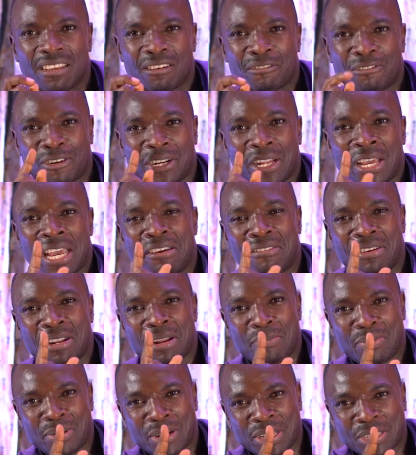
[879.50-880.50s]
for the
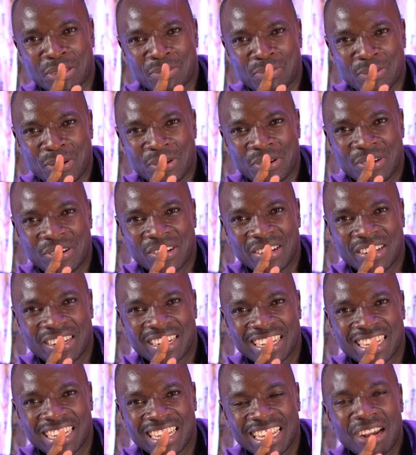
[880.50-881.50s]
heavenly principle,
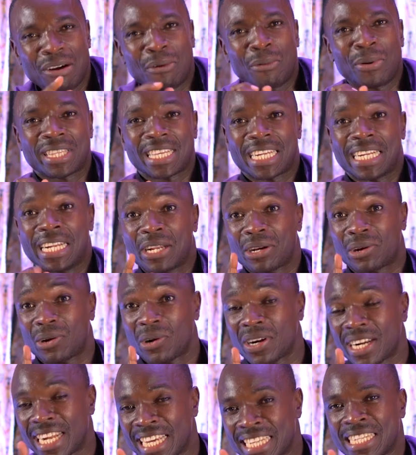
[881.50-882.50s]
whether they
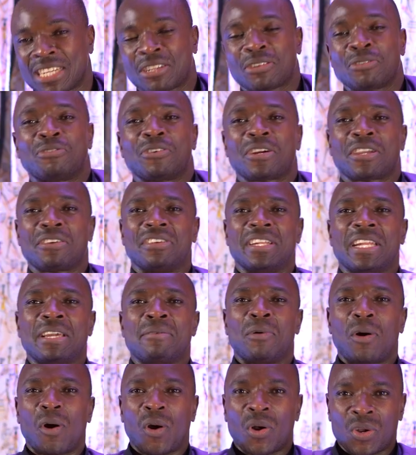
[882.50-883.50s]
recognize that you've forgiven
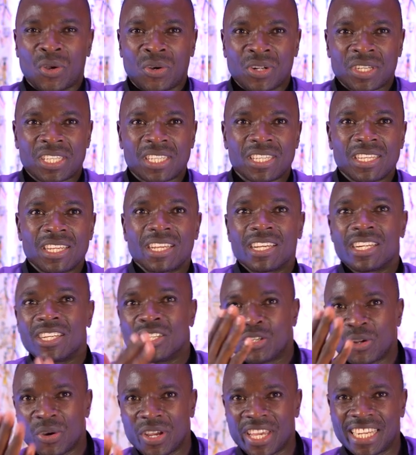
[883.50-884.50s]
them or not,
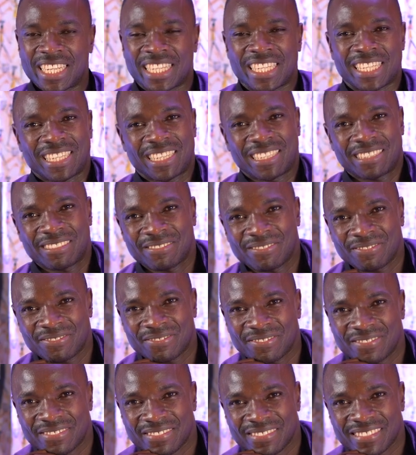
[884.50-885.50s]
do it.
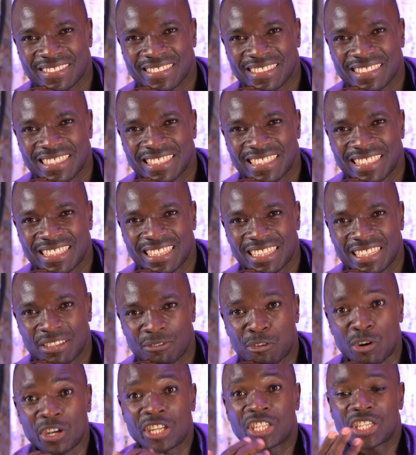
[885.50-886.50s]

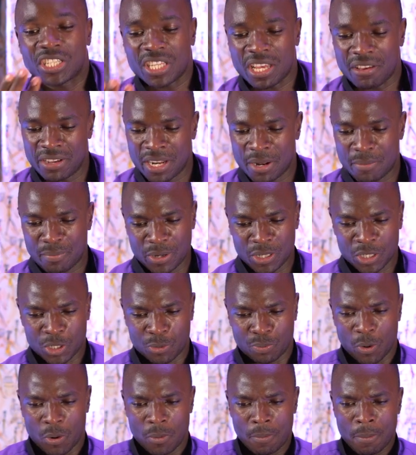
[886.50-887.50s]
For it is a heavenly
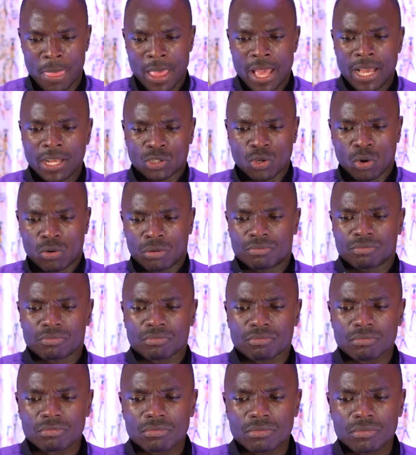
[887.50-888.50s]
principle.
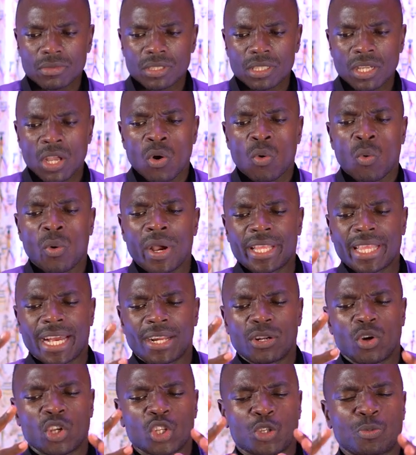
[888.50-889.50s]
So, whether
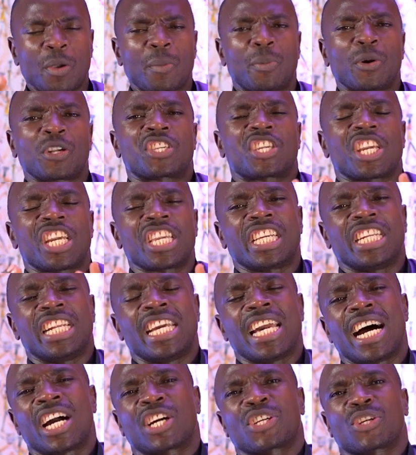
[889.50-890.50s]
those people change
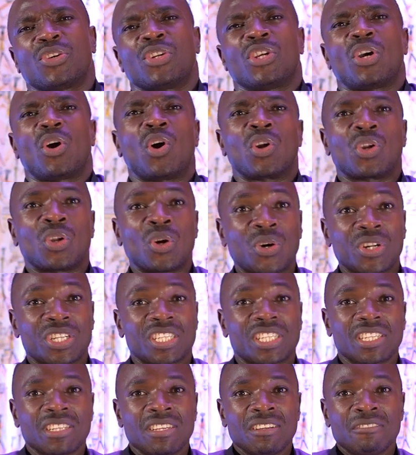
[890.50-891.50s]
their action or
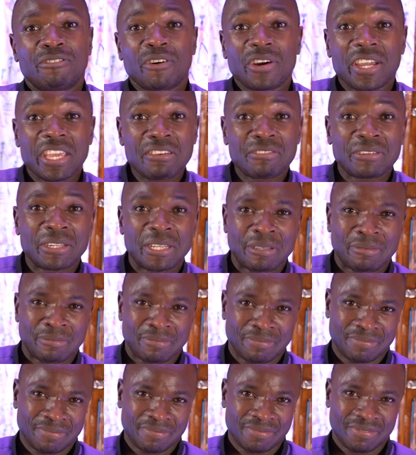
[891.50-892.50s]
not, forgive them.